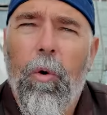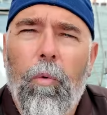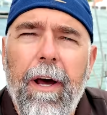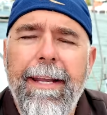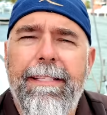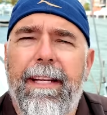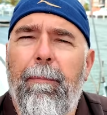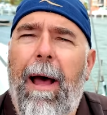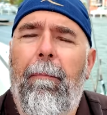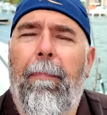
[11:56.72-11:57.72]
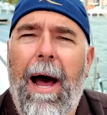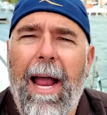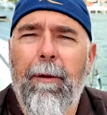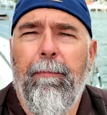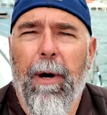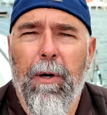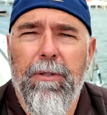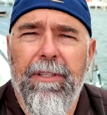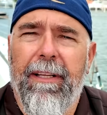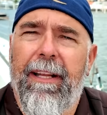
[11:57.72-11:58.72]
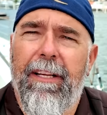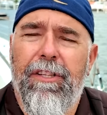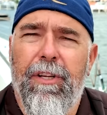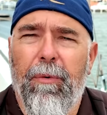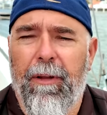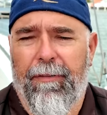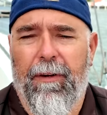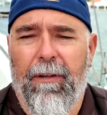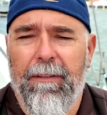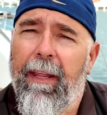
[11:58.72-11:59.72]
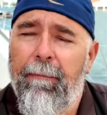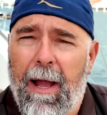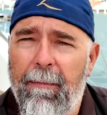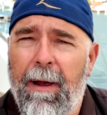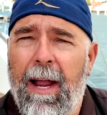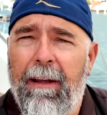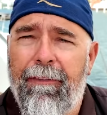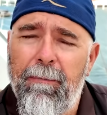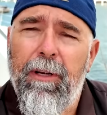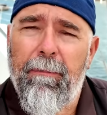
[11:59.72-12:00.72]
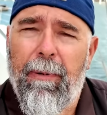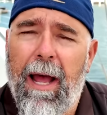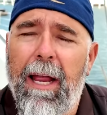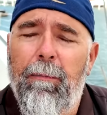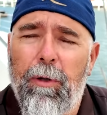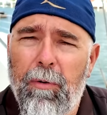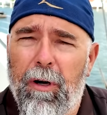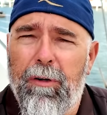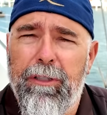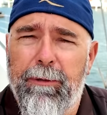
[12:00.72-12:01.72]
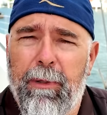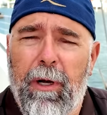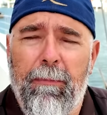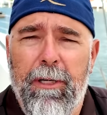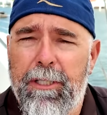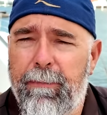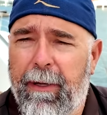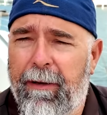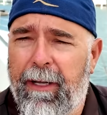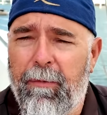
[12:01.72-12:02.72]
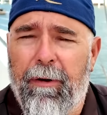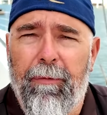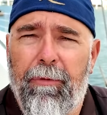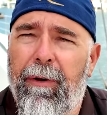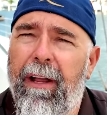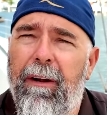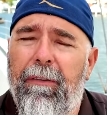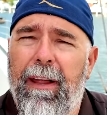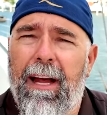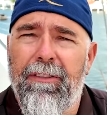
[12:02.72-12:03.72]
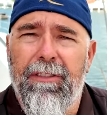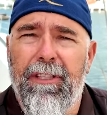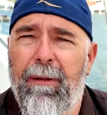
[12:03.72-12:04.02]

What is it about buying boats that is so difficult? In my mind, if I'm going to buy a Blue Water Cruising boat, I'm going to spend anywhere from $300,000 to